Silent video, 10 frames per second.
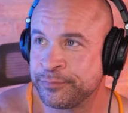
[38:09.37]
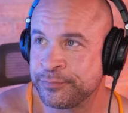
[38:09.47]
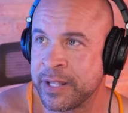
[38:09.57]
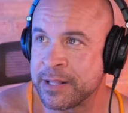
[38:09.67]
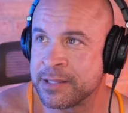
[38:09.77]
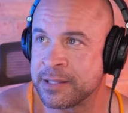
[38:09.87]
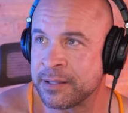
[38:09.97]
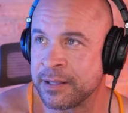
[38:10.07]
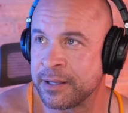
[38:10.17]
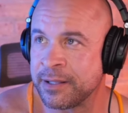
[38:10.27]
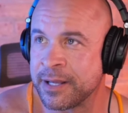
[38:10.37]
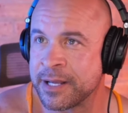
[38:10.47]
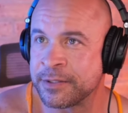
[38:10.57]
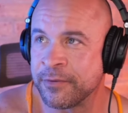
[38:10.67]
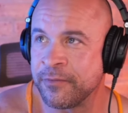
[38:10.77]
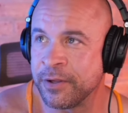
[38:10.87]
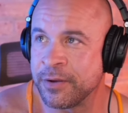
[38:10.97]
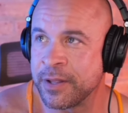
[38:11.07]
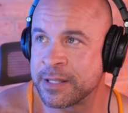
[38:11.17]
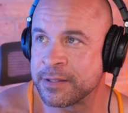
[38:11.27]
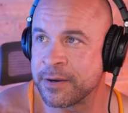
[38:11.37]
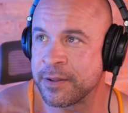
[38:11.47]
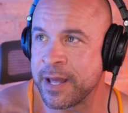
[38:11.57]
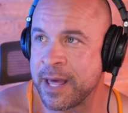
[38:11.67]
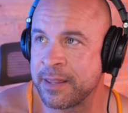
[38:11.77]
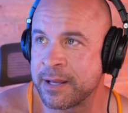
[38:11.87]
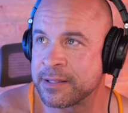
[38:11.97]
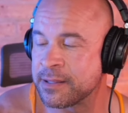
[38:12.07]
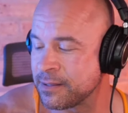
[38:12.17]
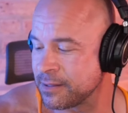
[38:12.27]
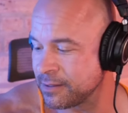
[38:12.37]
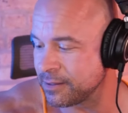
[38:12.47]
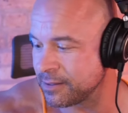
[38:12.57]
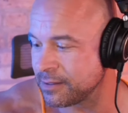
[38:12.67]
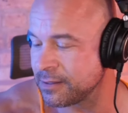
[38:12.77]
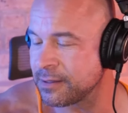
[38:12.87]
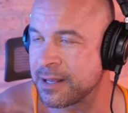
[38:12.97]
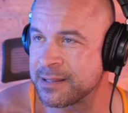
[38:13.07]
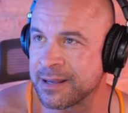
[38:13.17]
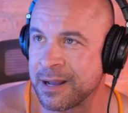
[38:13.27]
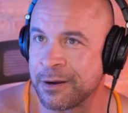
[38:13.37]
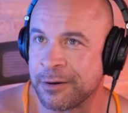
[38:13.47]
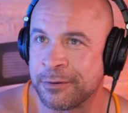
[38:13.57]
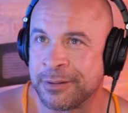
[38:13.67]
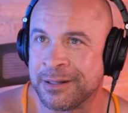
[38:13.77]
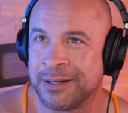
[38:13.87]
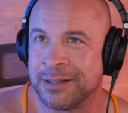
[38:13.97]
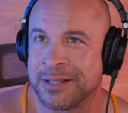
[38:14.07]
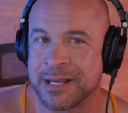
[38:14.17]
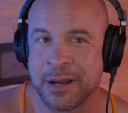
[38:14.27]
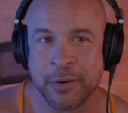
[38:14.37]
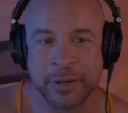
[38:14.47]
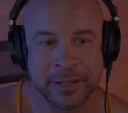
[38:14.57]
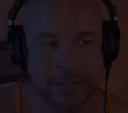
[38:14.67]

That's the review. That's all that. That's how it is.